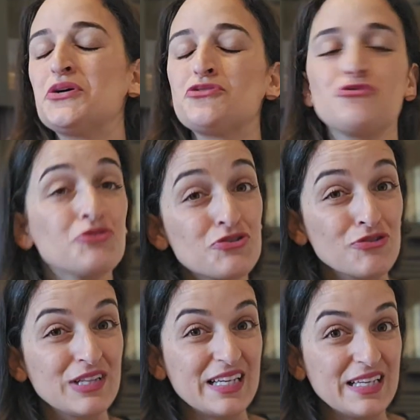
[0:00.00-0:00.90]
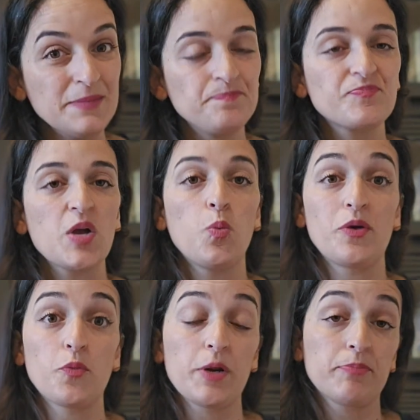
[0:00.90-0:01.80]
Usually,
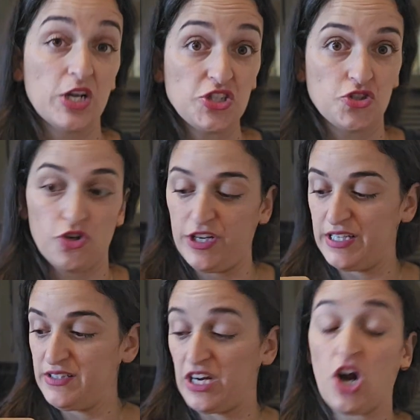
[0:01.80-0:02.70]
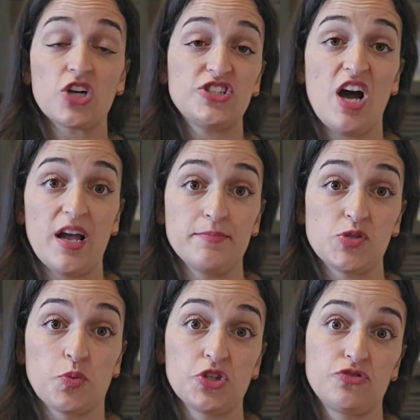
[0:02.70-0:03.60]
when we're brush drawing, there are times
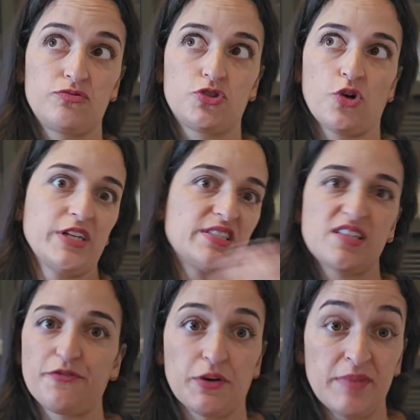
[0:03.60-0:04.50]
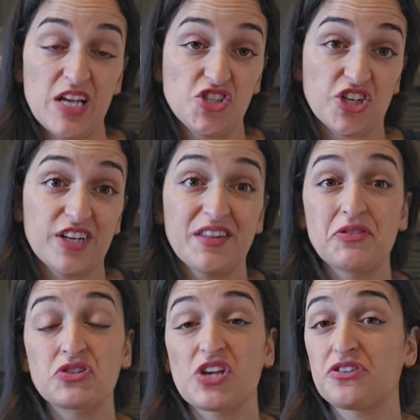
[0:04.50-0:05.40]
we're drawing stuff from nature, and then
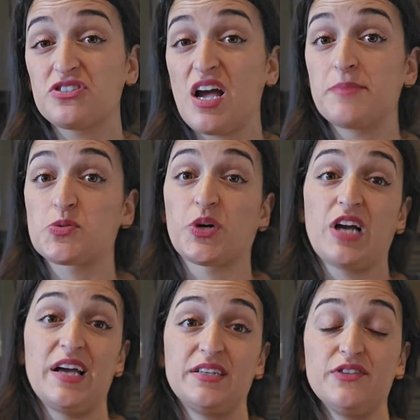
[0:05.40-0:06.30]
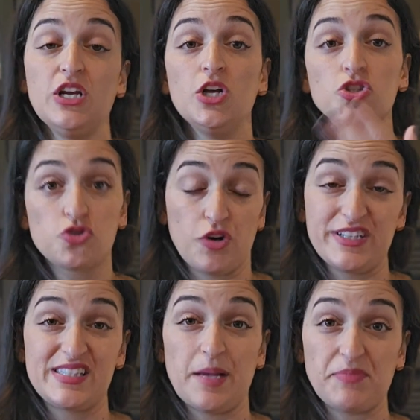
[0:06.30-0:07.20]
there's other times we're kind of drawing
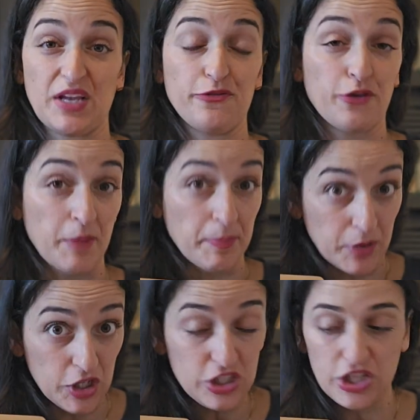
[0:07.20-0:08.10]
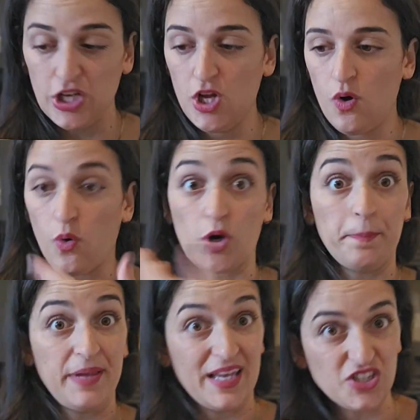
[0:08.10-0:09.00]
something from a book or a
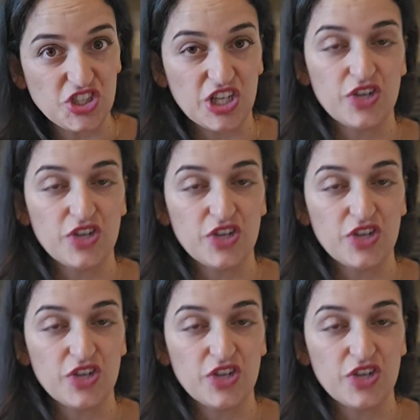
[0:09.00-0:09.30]
picture